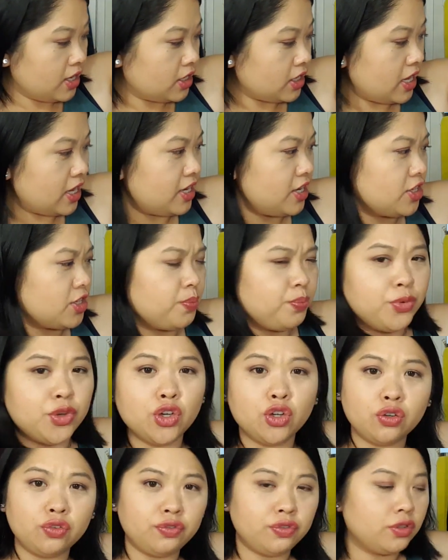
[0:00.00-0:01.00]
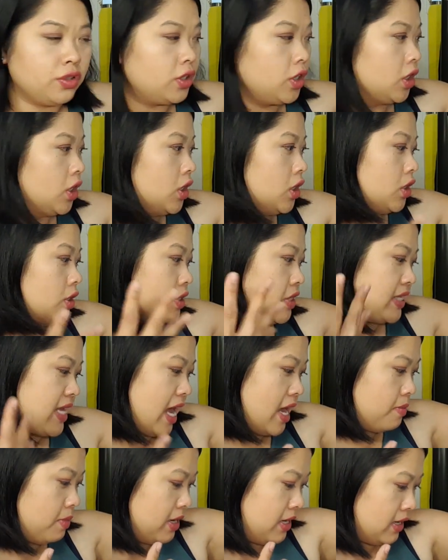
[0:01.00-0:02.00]
and it's a beautiful
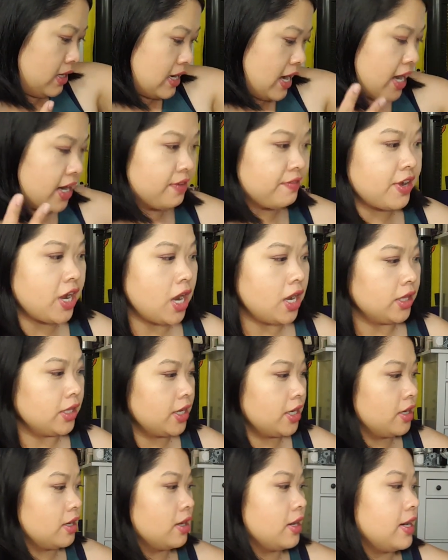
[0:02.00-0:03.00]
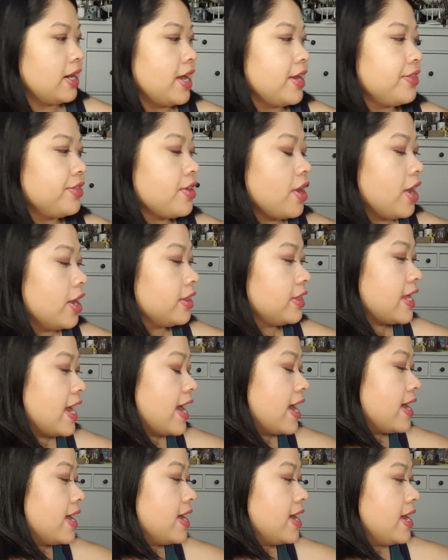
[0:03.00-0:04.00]
salmon kind of color and I thought
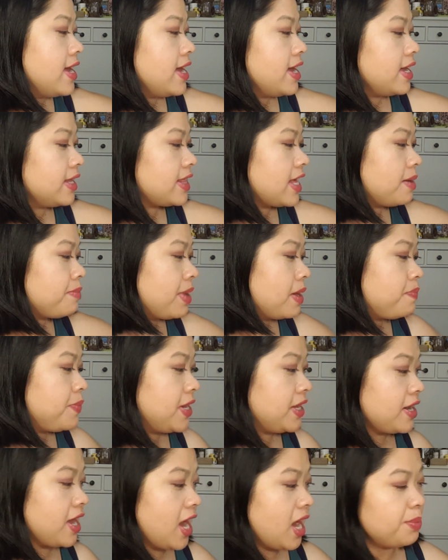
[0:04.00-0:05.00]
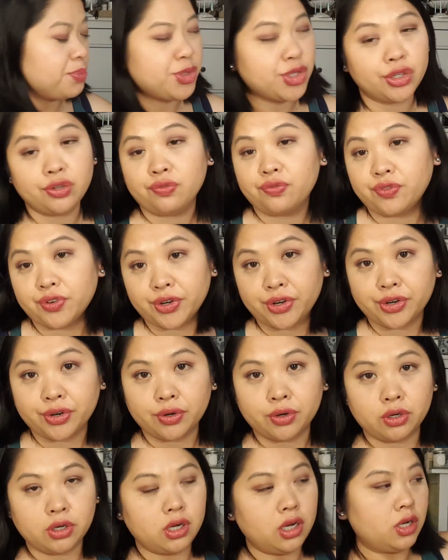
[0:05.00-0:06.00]
that that might be an option
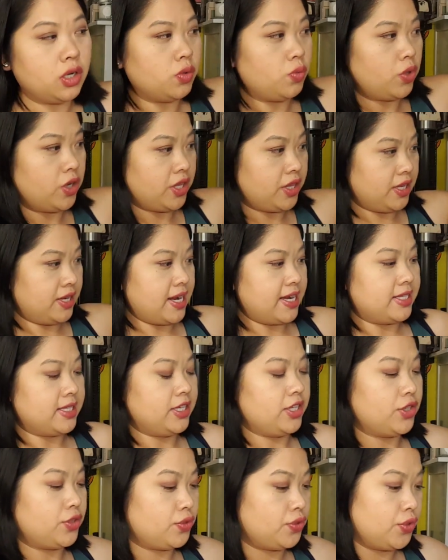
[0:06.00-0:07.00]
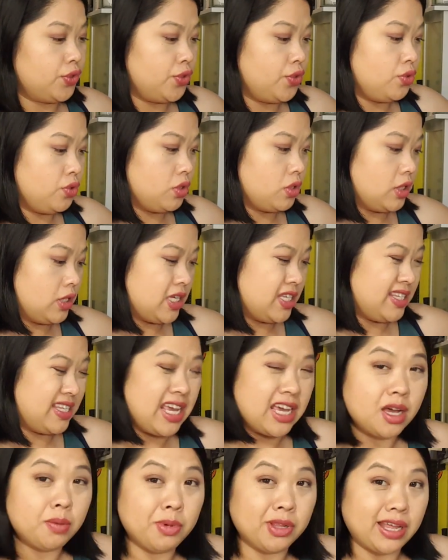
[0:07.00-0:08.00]
for one of the nights on the cruise it doesn't
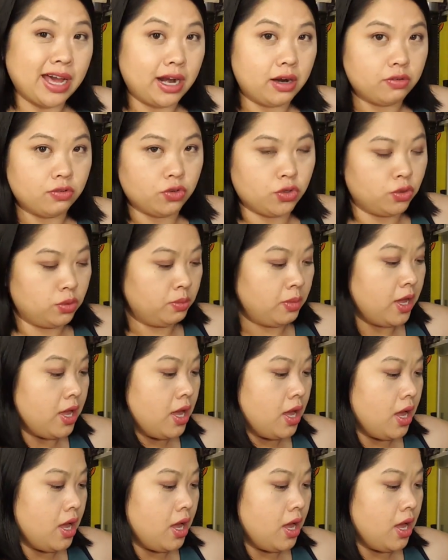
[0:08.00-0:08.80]
take up a lot of room